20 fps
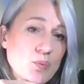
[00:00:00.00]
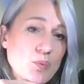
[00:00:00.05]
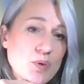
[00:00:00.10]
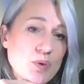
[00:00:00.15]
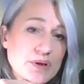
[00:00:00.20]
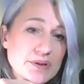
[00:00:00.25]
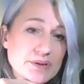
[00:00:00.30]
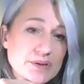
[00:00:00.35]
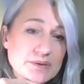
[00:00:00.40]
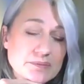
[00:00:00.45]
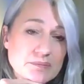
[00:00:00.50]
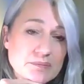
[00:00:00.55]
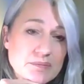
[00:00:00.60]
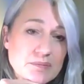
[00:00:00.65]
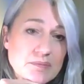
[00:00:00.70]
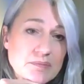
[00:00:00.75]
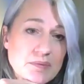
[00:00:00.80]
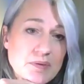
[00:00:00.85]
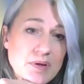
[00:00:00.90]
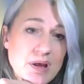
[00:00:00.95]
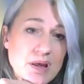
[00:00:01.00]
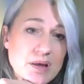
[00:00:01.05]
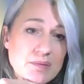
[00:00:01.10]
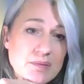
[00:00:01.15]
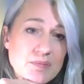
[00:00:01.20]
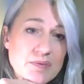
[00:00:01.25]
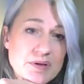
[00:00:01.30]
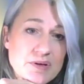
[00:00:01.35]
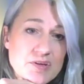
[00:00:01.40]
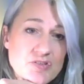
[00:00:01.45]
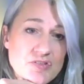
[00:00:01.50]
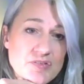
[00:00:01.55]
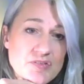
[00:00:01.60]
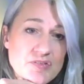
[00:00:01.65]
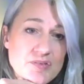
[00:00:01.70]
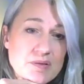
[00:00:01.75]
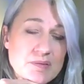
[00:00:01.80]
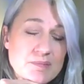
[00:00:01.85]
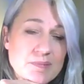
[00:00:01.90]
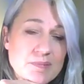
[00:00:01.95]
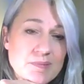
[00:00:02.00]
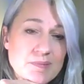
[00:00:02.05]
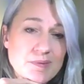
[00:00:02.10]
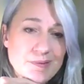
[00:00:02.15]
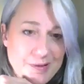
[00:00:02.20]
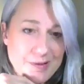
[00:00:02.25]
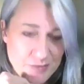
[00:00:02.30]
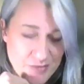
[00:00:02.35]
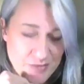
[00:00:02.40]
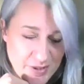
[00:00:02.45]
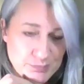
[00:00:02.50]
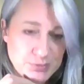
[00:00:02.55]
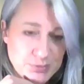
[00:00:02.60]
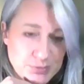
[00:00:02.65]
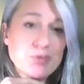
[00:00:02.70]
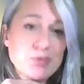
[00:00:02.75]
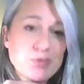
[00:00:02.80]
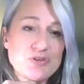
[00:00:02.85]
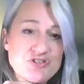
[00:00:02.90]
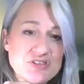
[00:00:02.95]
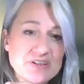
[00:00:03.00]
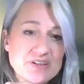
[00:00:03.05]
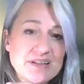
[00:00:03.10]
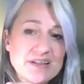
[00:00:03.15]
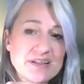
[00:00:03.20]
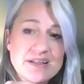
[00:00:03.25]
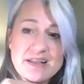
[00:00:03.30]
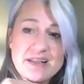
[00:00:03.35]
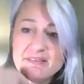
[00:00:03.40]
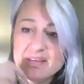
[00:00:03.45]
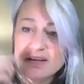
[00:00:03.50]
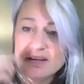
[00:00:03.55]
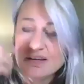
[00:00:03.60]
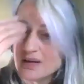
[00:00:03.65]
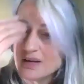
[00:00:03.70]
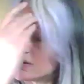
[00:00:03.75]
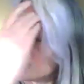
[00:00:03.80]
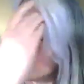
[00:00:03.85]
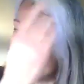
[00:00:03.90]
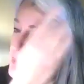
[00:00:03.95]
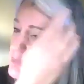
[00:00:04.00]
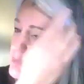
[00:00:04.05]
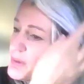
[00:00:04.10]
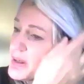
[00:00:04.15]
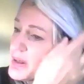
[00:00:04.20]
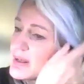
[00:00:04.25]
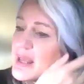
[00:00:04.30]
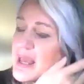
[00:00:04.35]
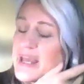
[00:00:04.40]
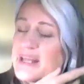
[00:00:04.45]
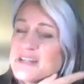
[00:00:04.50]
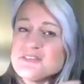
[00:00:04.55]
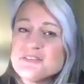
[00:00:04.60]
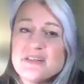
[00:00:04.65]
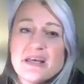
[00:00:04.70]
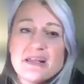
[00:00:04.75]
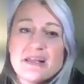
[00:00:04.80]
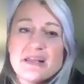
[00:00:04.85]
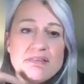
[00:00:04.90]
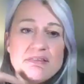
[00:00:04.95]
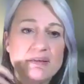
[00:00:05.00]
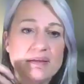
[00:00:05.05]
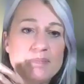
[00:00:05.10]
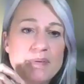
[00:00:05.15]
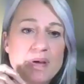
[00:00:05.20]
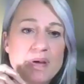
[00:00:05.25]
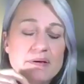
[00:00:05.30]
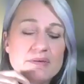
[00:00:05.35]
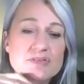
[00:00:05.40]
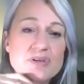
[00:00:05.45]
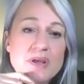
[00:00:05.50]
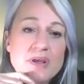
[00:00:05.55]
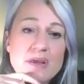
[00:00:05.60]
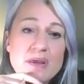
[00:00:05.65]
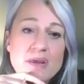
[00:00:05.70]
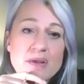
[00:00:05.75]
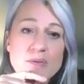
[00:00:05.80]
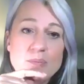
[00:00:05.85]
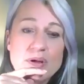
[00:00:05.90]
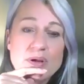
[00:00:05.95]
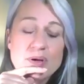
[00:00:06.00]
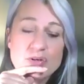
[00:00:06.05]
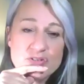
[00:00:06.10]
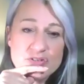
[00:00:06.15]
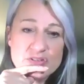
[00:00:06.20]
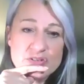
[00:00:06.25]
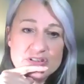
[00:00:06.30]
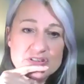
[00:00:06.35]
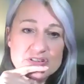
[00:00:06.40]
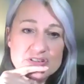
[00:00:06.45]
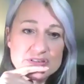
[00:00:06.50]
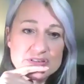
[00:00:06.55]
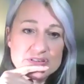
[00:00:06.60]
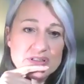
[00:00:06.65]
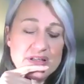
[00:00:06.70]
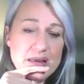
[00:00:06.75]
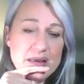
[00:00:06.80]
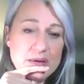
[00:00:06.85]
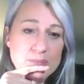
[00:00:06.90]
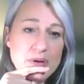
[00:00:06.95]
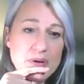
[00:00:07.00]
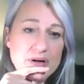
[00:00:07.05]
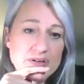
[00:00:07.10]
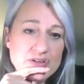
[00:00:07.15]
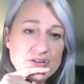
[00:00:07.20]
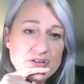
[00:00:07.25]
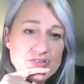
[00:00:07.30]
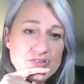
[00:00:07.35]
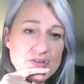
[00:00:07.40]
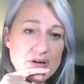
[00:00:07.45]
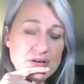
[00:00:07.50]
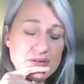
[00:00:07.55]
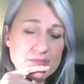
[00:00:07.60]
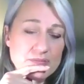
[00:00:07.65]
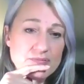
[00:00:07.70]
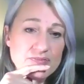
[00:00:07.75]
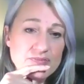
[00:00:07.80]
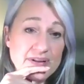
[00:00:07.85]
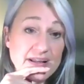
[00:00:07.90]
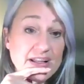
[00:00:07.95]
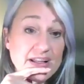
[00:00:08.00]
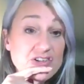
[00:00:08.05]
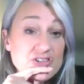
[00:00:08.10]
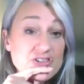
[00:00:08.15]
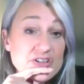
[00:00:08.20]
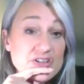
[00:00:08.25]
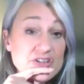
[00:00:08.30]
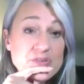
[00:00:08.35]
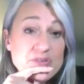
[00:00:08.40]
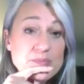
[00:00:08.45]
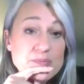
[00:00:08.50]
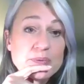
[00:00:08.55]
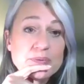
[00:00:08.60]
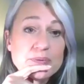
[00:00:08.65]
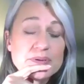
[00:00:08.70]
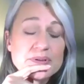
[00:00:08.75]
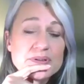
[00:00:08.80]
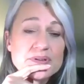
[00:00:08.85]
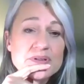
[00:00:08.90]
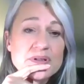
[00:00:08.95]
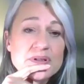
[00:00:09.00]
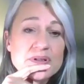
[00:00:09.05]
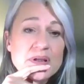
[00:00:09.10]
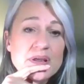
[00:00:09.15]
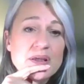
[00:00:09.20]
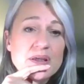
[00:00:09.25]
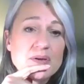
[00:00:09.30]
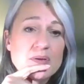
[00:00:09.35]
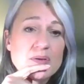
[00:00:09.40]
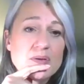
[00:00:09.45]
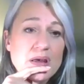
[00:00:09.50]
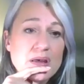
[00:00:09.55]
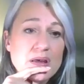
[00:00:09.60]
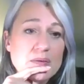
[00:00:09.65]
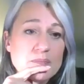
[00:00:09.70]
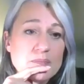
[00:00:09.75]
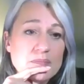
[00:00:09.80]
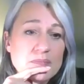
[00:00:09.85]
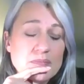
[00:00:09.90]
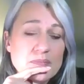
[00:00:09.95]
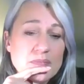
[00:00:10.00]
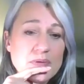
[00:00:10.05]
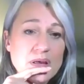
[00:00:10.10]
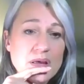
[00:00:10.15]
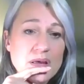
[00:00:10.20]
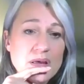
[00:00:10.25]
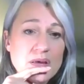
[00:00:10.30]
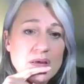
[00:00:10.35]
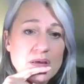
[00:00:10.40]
one that is done proportionally. And I think, we can add to that and think about, we also need to look at how parties are financially supported. There